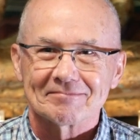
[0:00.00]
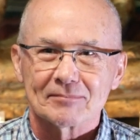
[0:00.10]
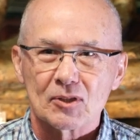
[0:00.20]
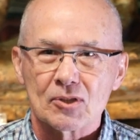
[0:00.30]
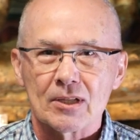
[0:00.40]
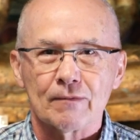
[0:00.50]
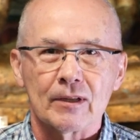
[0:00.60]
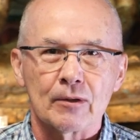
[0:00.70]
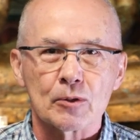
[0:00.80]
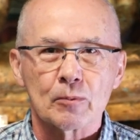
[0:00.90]
See if he
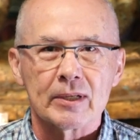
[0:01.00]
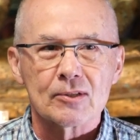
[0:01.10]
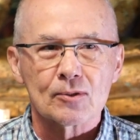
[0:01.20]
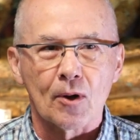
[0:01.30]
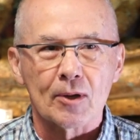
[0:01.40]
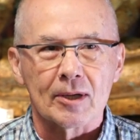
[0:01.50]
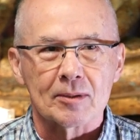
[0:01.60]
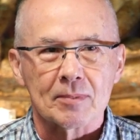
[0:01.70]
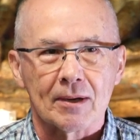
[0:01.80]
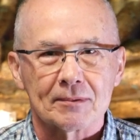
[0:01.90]
knows what he's talking
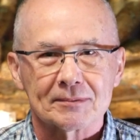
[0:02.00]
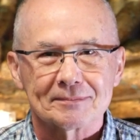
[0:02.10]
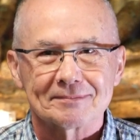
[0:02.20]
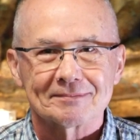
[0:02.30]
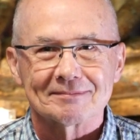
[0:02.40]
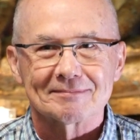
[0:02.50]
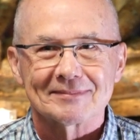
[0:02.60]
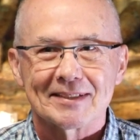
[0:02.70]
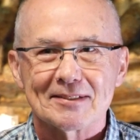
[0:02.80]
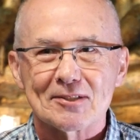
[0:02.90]

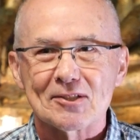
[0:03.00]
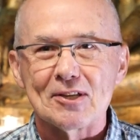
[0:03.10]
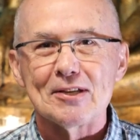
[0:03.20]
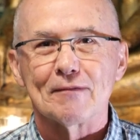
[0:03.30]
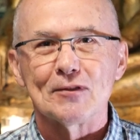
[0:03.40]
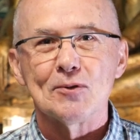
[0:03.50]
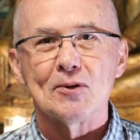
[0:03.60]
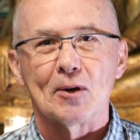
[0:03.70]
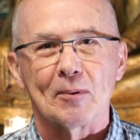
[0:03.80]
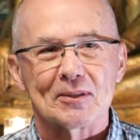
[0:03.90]
about. See if you
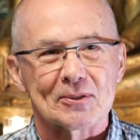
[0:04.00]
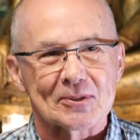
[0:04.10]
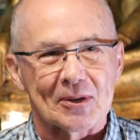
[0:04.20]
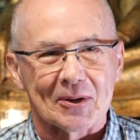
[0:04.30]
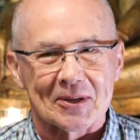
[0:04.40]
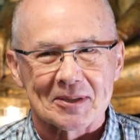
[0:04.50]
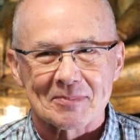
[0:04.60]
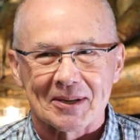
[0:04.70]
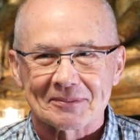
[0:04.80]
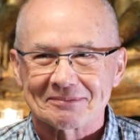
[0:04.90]
know what you're talking
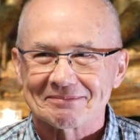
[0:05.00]
about.